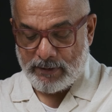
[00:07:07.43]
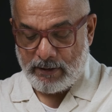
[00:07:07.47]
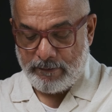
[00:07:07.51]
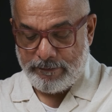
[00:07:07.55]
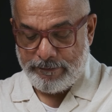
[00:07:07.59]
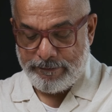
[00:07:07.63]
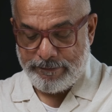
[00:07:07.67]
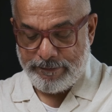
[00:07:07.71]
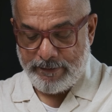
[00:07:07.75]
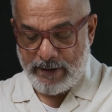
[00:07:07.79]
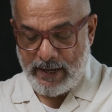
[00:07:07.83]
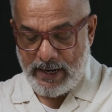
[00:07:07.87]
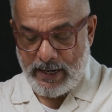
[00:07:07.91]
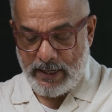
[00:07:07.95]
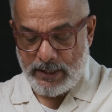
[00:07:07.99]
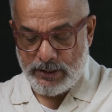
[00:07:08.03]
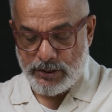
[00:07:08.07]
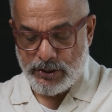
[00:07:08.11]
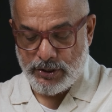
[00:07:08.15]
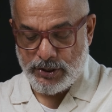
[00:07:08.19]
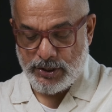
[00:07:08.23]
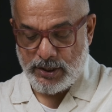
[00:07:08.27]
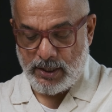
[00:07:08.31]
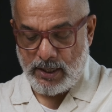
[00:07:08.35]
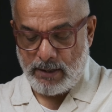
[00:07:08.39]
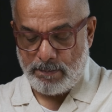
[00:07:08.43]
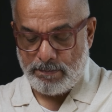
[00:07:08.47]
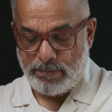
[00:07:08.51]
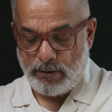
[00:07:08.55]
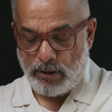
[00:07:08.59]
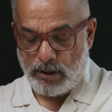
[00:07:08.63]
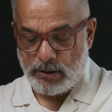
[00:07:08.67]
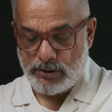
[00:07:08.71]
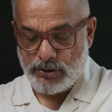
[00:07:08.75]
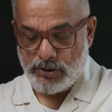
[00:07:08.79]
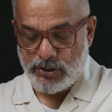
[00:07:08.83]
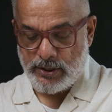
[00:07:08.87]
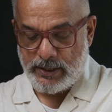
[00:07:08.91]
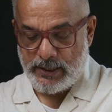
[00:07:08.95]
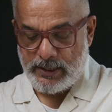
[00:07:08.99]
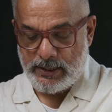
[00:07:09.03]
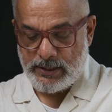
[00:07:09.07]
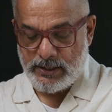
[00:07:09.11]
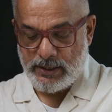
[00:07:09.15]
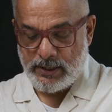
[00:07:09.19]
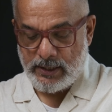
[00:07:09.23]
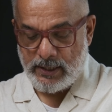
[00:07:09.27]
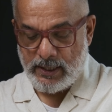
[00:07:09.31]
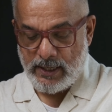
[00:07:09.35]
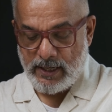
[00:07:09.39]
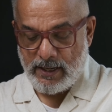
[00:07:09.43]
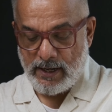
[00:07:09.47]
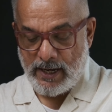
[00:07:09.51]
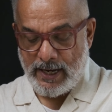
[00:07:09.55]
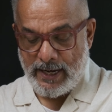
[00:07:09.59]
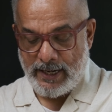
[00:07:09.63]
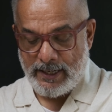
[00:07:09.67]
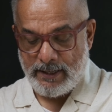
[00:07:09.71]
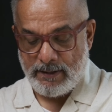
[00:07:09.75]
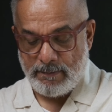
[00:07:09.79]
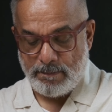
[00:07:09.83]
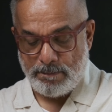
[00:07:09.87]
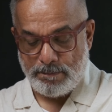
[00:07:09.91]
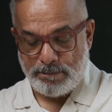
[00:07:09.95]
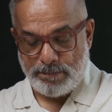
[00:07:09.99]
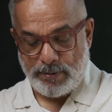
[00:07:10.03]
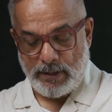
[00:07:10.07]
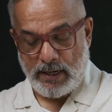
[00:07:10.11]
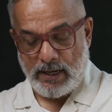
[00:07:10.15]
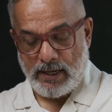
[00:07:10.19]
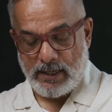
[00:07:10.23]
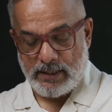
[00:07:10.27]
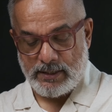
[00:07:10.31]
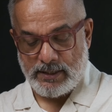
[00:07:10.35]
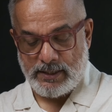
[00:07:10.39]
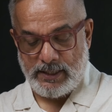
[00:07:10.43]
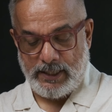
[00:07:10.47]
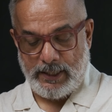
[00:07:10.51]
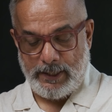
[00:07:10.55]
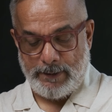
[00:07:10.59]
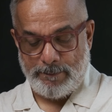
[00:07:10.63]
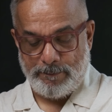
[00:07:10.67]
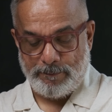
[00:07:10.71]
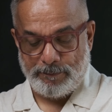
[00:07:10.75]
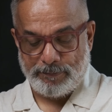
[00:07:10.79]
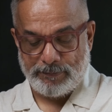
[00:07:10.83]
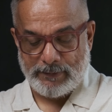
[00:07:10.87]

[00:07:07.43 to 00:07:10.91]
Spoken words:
flash portrait, and party.